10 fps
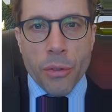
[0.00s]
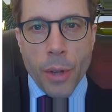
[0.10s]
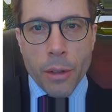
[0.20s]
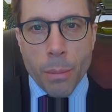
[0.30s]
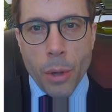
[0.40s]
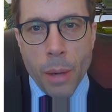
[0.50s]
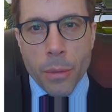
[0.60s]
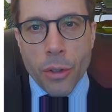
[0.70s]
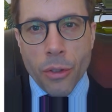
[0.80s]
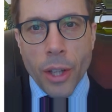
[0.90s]
set of
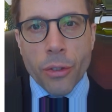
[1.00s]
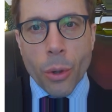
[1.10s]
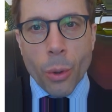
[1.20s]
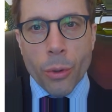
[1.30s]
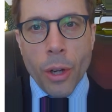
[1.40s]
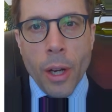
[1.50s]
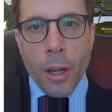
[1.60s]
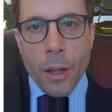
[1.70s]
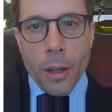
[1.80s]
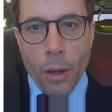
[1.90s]
parameters is called,
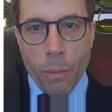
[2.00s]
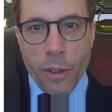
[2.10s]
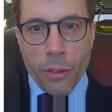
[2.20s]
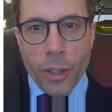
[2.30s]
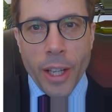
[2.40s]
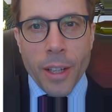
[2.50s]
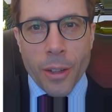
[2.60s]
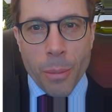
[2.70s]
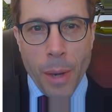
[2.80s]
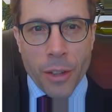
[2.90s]
obviously,
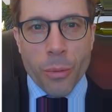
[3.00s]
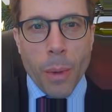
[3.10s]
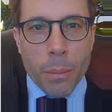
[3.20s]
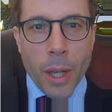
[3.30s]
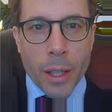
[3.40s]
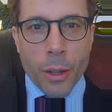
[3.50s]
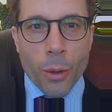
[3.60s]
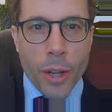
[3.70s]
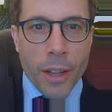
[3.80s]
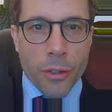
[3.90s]
the maximum
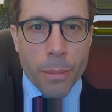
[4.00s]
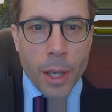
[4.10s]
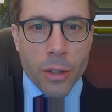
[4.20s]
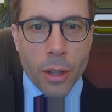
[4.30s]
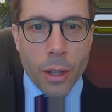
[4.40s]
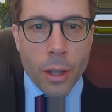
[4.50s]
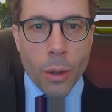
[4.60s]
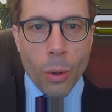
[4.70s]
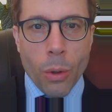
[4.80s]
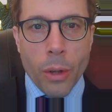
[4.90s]
likelihood estimator,
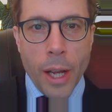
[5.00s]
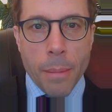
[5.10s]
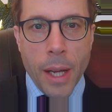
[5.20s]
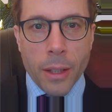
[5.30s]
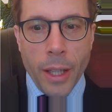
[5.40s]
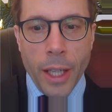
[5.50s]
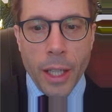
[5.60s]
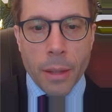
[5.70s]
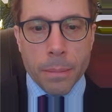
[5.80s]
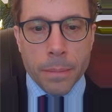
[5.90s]
or MLE.